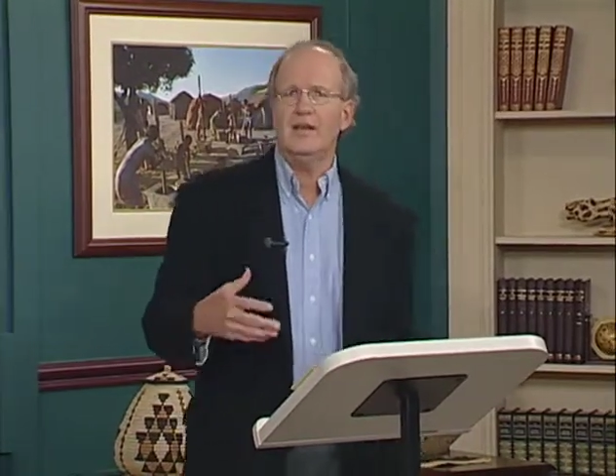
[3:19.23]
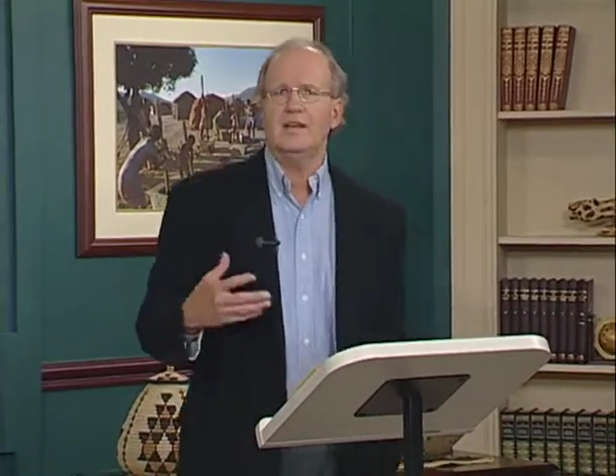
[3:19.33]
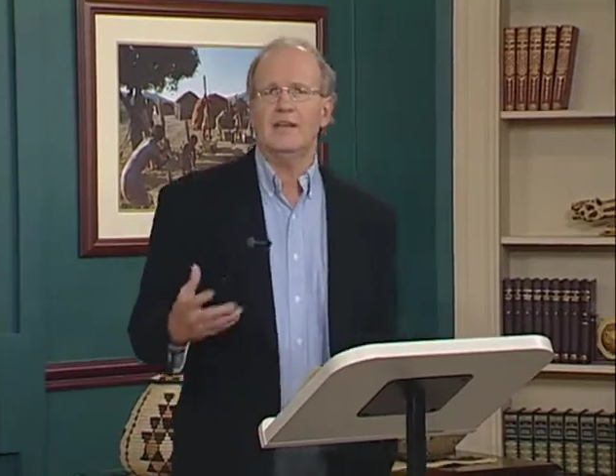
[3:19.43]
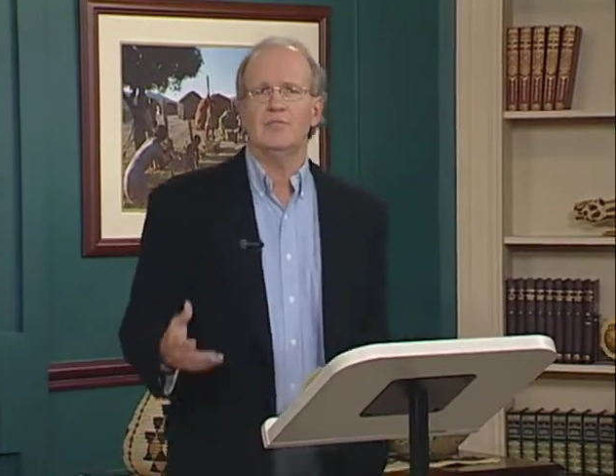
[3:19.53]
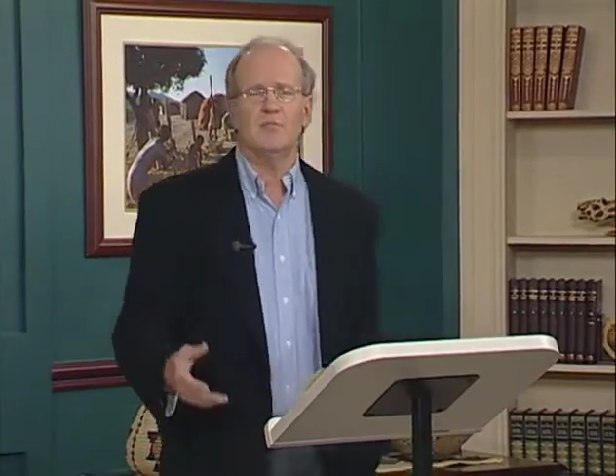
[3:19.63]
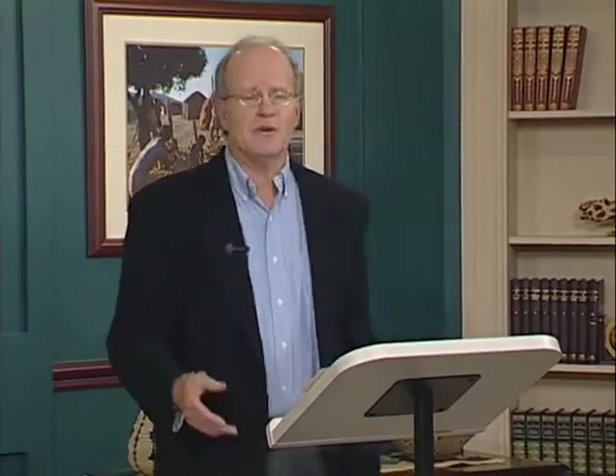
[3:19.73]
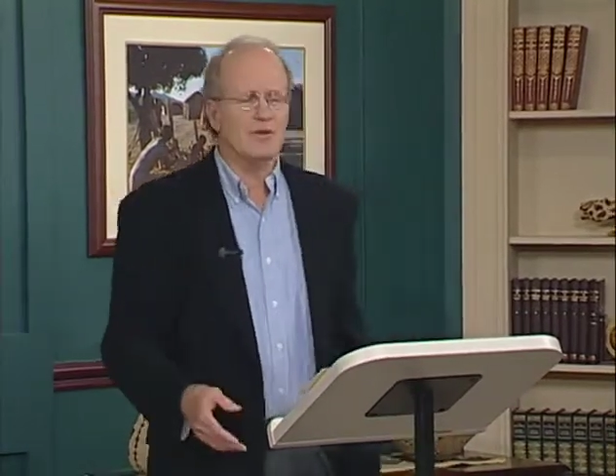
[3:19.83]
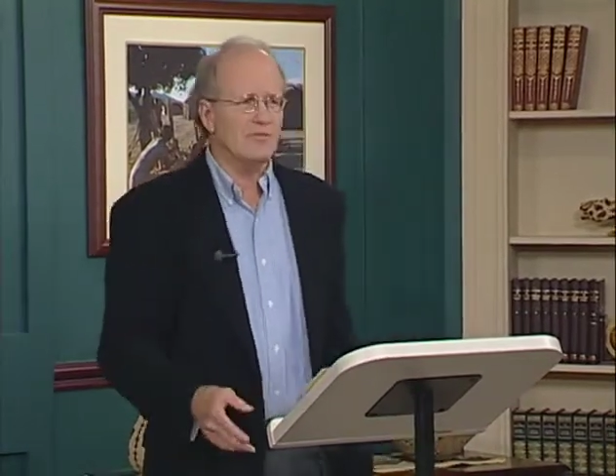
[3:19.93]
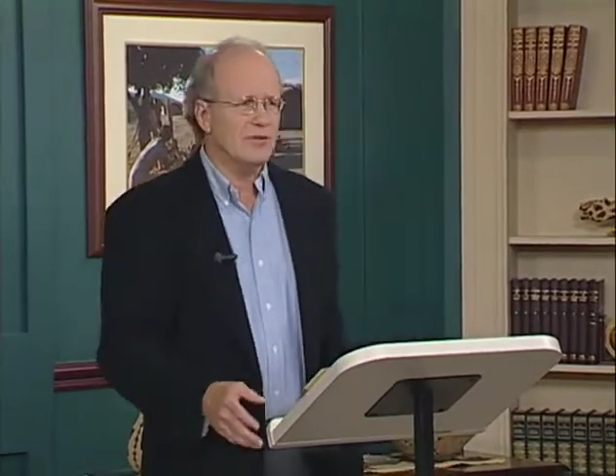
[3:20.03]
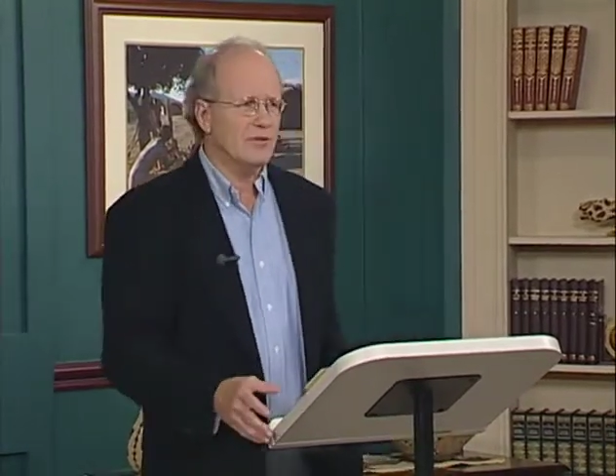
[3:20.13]
Native
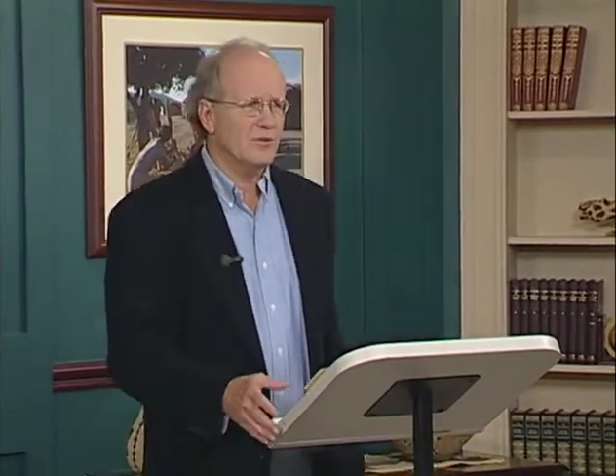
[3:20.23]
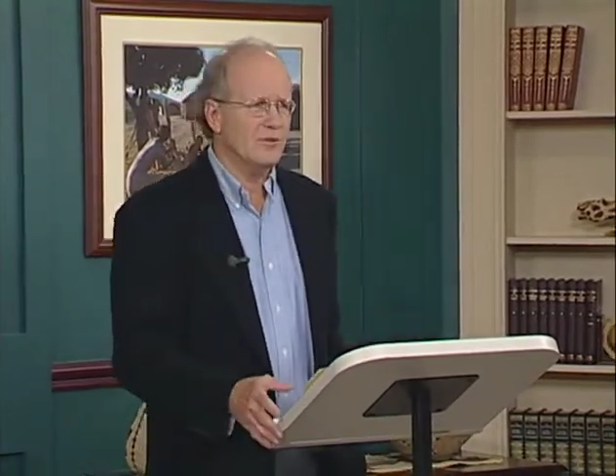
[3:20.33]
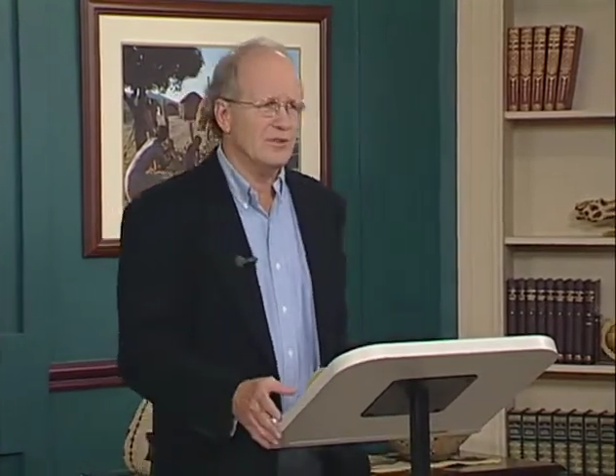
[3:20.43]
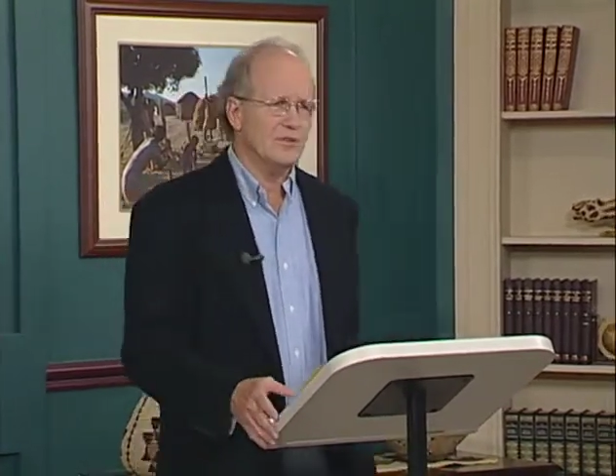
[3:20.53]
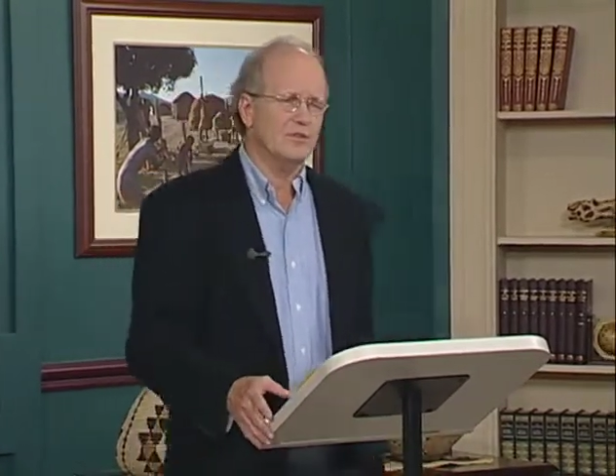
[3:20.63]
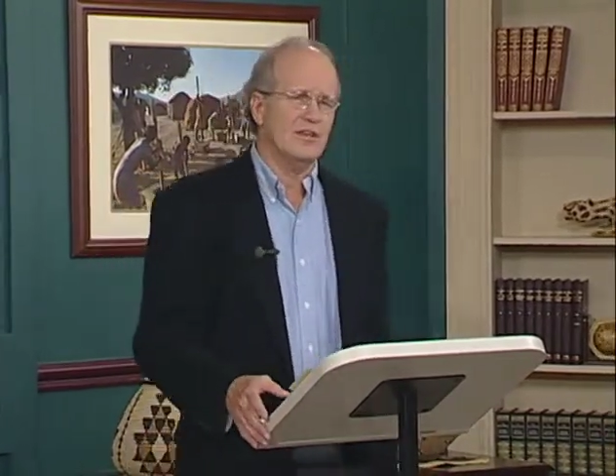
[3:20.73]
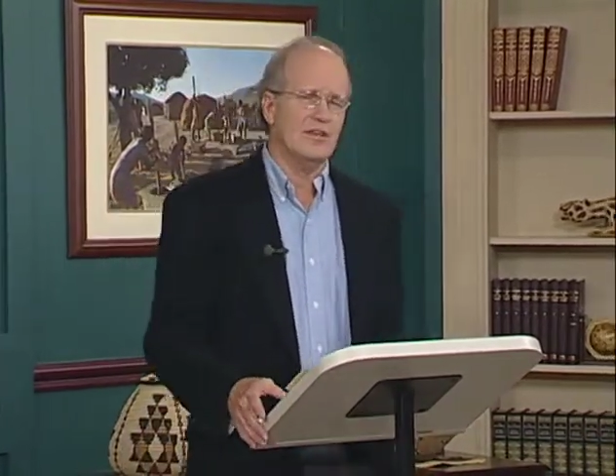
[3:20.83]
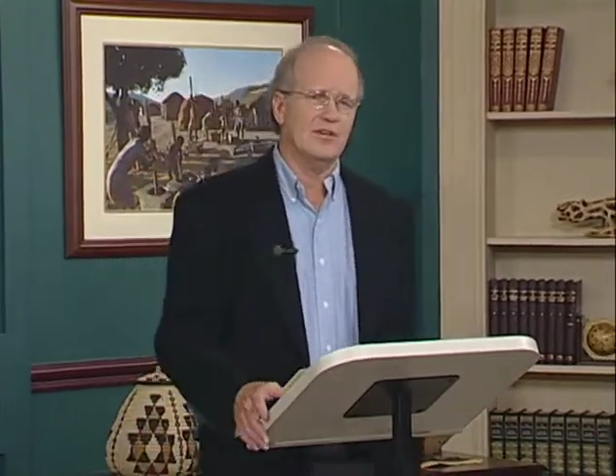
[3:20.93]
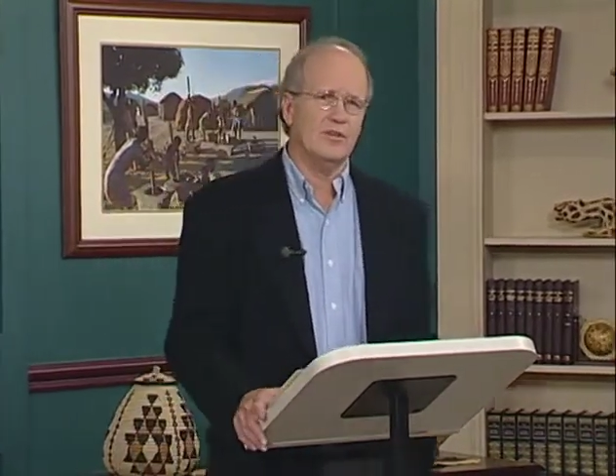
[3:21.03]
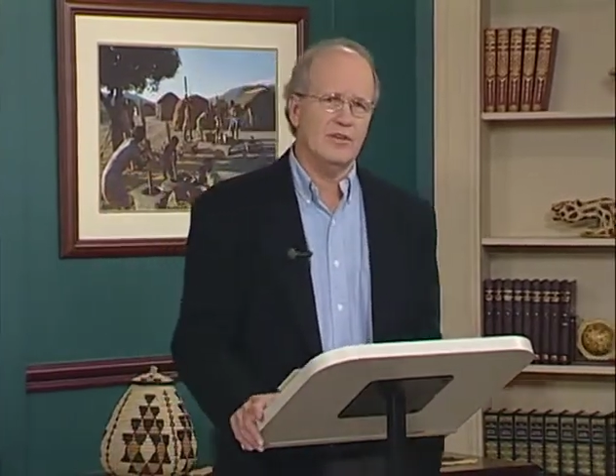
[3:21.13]
American figures is
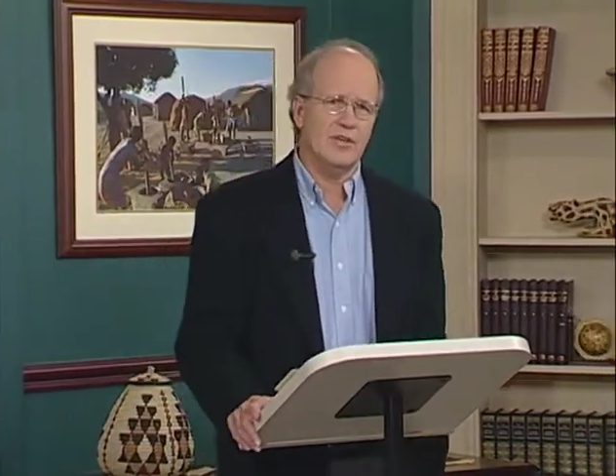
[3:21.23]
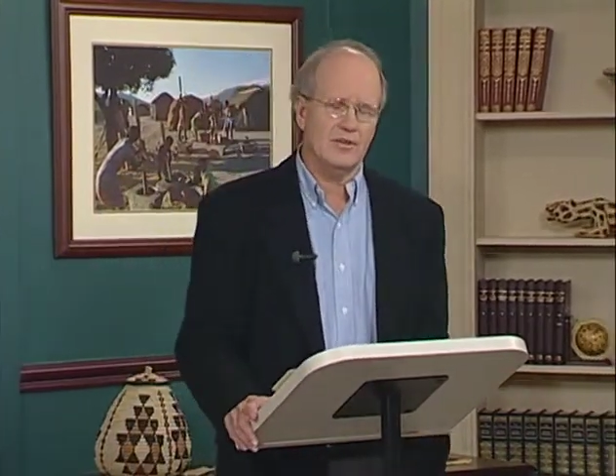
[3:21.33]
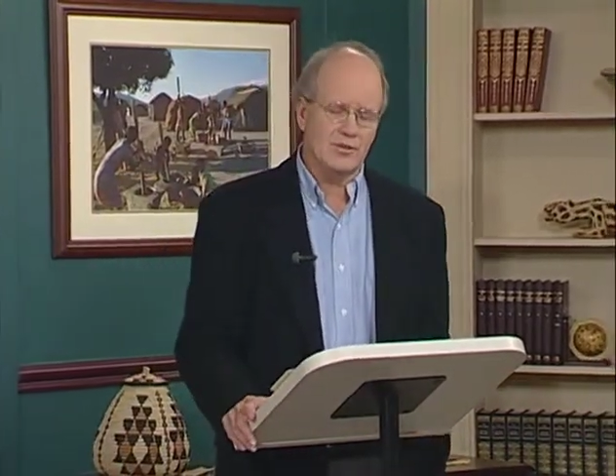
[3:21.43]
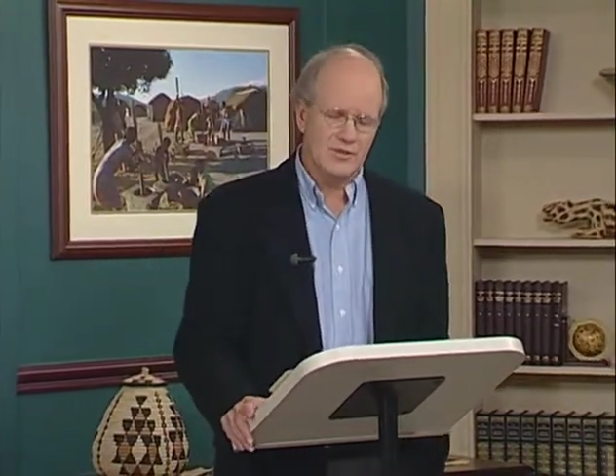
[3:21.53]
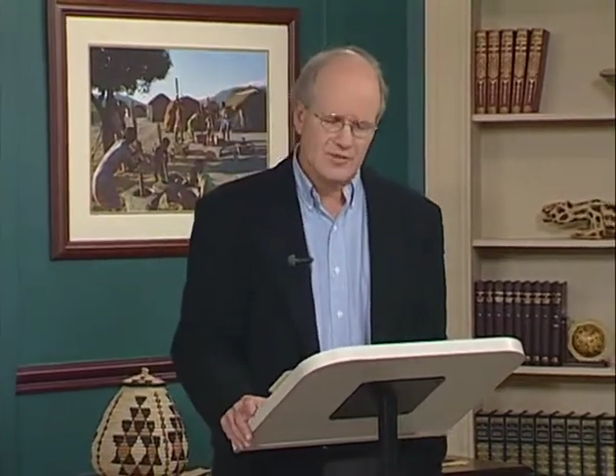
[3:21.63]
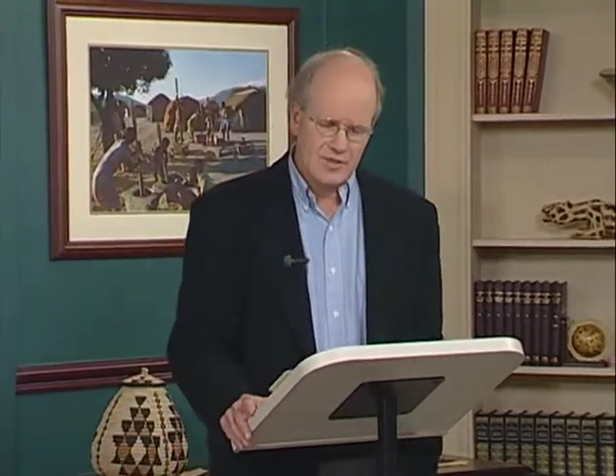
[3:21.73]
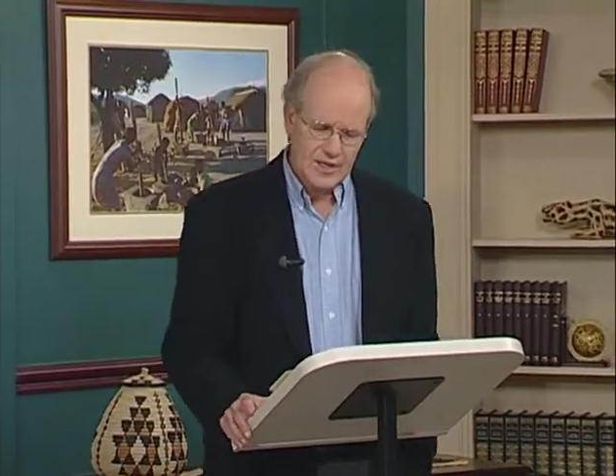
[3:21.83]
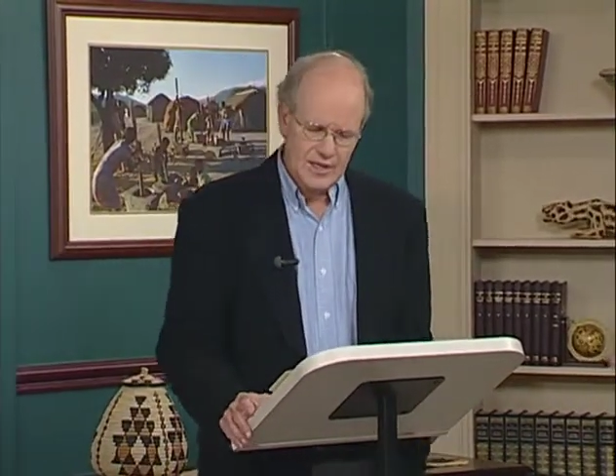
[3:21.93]
saying to the others,